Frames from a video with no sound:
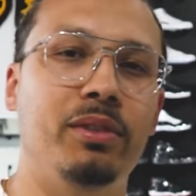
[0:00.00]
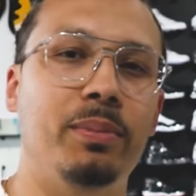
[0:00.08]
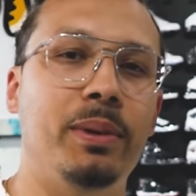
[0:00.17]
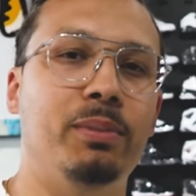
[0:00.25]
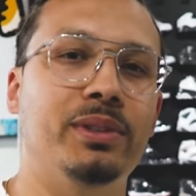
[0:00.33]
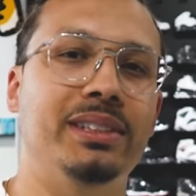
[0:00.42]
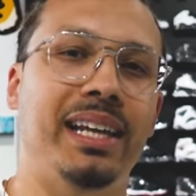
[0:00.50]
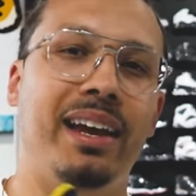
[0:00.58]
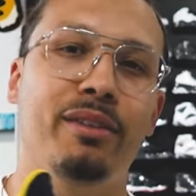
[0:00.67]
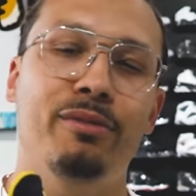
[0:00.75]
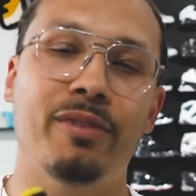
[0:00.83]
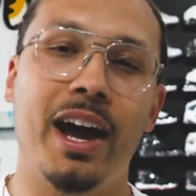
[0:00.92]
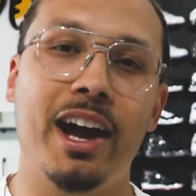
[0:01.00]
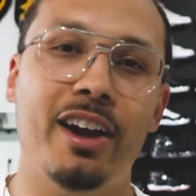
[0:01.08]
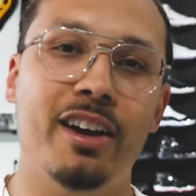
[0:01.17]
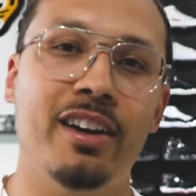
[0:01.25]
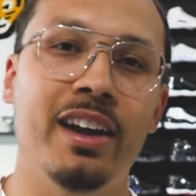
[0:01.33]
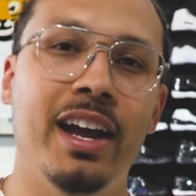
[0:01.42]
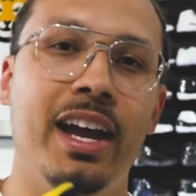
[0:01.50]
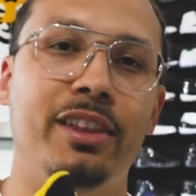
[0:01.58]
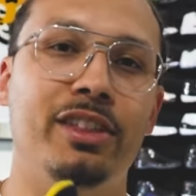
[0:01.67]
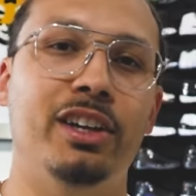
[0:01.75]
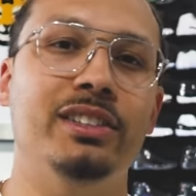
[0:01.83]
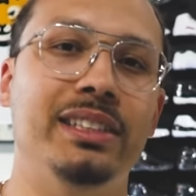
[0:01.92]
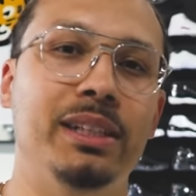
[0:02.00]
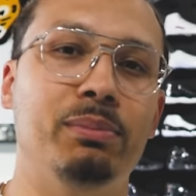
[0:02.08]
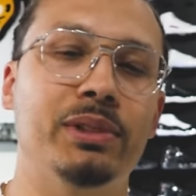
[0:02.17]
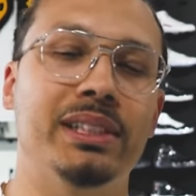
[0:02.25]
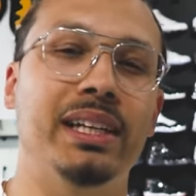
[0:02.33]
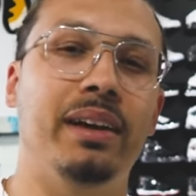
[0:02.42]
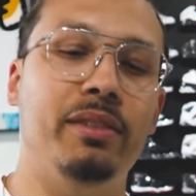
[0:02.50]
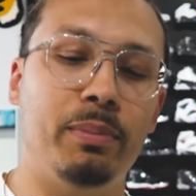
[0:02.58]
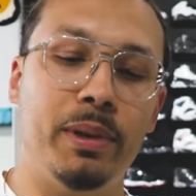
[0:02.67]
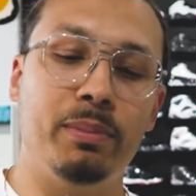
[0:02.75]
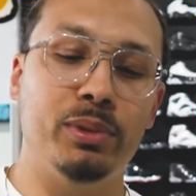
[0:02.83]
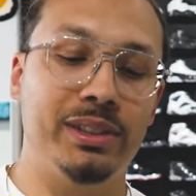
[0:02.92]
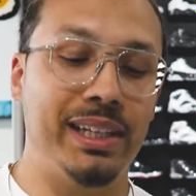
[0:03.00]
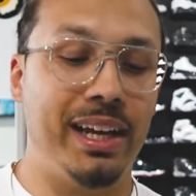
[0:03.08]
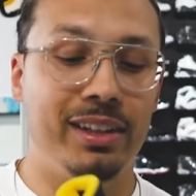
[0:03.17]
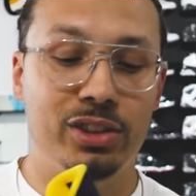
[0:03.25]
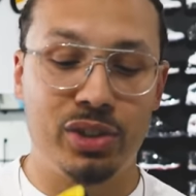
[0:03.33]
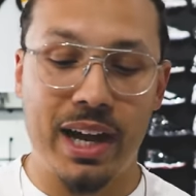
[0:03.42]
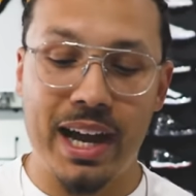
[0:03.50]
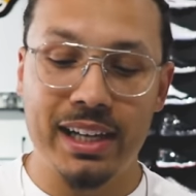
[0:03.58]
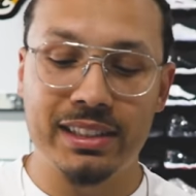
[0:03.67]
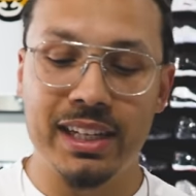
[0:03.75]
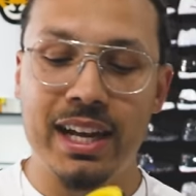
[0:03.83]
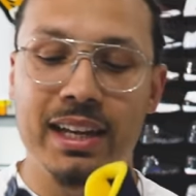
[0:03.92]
of the people saying fire and 13% of the people saying trash.